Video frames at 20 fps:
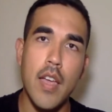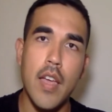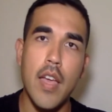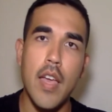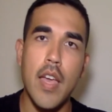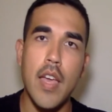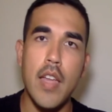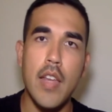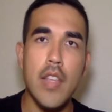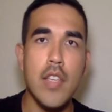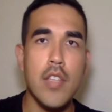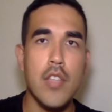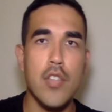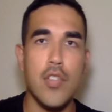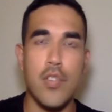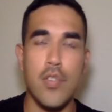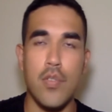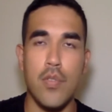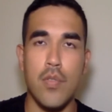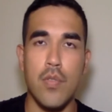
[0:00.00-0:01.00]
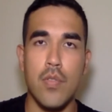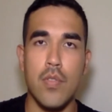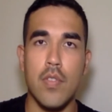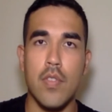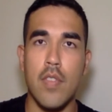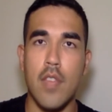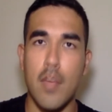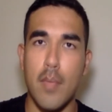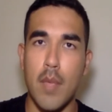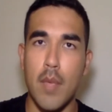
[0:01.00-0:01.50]
any issues
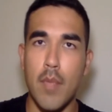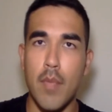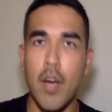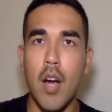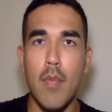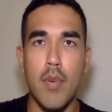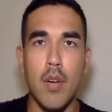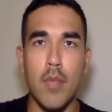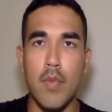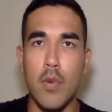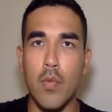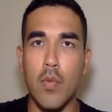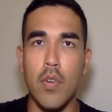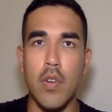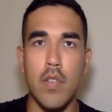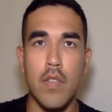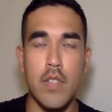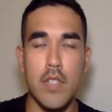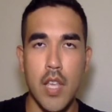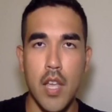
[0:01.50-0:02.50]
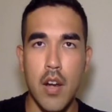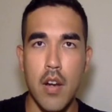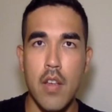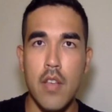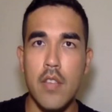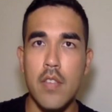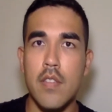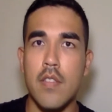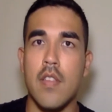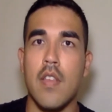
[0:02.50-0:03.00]
that may pop up in one of these
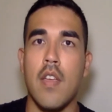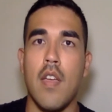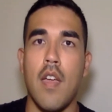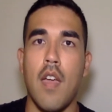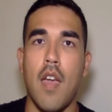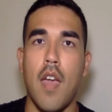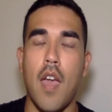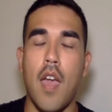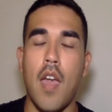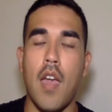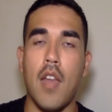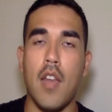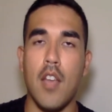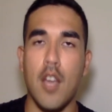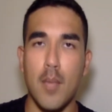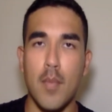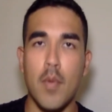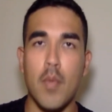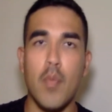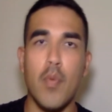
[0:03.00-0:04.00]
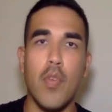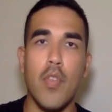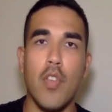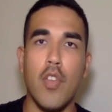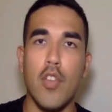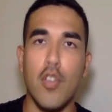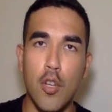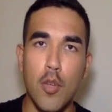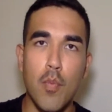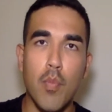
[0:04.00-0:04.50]
areas, and come up with a
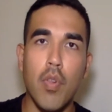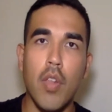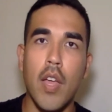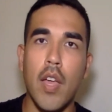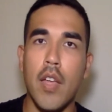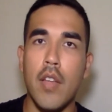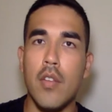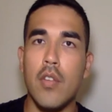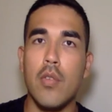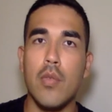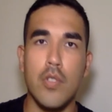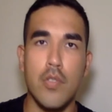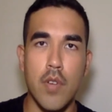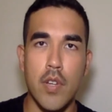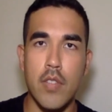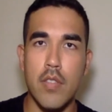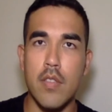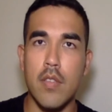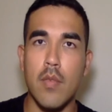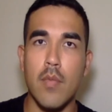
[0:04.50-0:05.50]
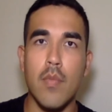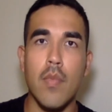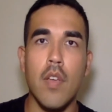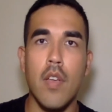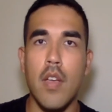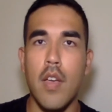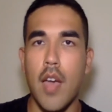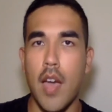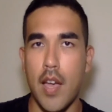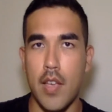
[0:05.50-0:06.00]
good plan to address them
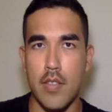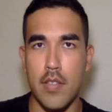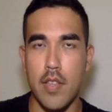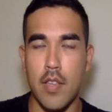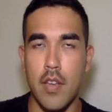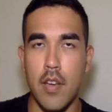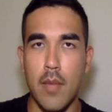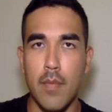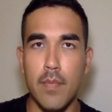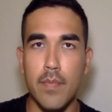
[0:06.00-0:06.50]
as they come.